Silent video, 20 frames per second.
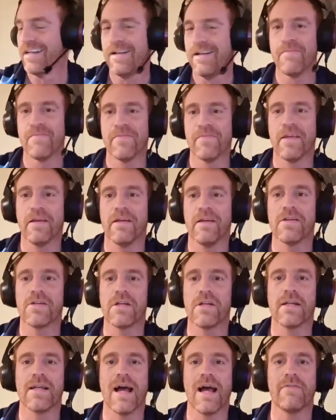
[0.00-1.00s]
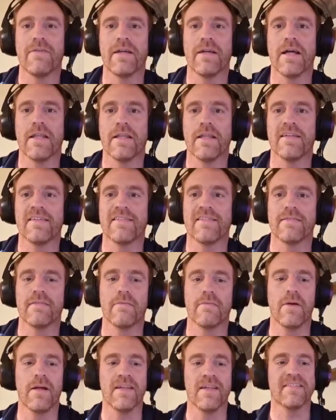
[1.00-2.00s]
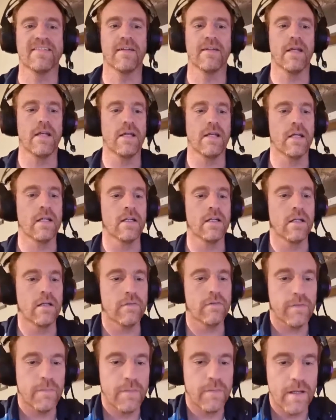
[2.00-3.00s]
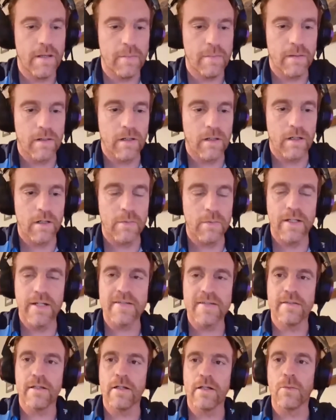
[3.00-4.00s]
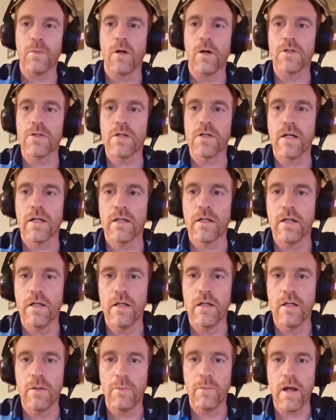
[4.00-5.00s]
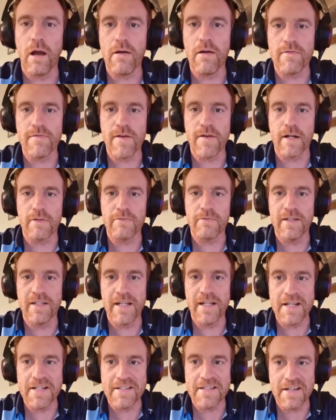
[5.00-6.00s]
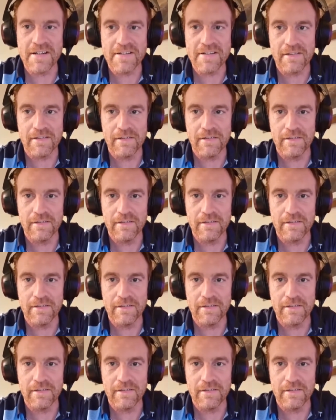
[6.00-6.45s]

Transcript: I think we should caveat this with saying, for people who are listening or watching, we are in fact related.